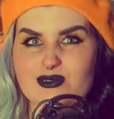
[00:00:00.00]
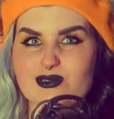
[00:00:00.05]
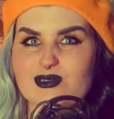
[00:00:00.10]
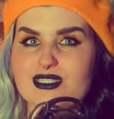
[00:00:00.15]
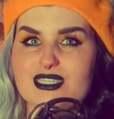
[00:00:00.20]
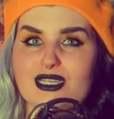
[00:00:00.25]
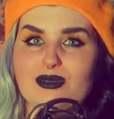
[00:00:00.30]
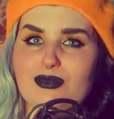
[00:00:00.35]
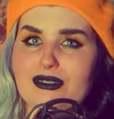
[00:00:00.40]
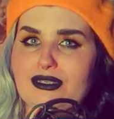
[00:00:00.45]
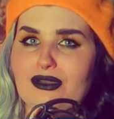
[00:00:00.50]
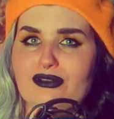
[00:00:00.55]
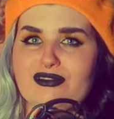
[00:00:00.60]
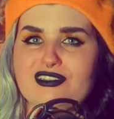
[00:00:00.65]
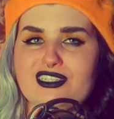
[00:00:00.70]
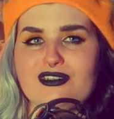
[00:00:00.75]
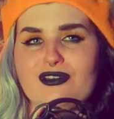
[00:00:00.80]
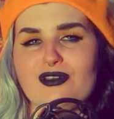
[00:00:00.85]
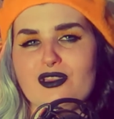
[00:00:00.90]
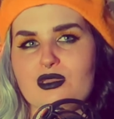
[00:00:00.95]
also be
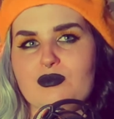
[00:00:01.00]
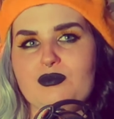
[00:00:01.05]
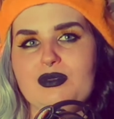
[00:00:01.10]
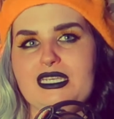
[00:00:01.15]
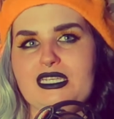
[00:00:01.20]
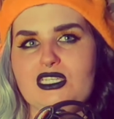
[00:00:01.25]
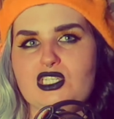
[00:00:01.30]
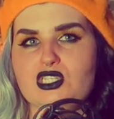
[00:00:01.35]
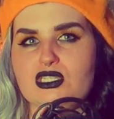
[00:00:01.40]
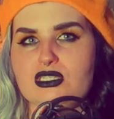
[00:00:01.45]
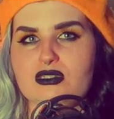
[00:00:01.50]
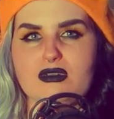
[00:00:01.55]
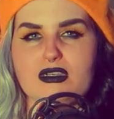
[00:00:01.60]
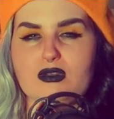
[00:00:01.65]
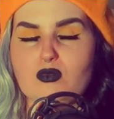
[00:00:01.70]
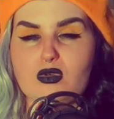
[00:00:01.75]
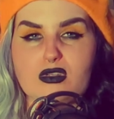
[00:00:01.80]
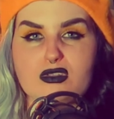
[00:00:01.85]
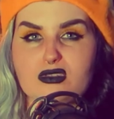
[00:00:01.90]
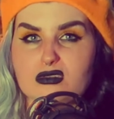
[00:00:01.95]
often on the beach
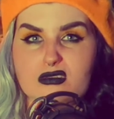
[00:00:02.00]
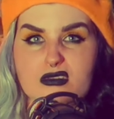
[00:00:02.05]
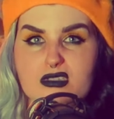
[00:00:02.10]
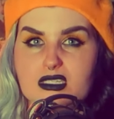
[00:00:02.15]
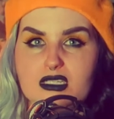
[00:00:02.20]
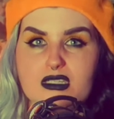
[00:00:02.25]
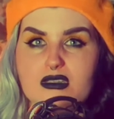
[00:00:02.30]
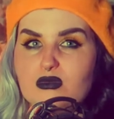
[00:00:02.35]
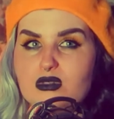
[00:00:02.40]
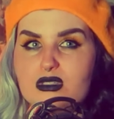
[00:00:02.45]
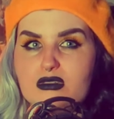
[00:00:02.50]
doing what dogs do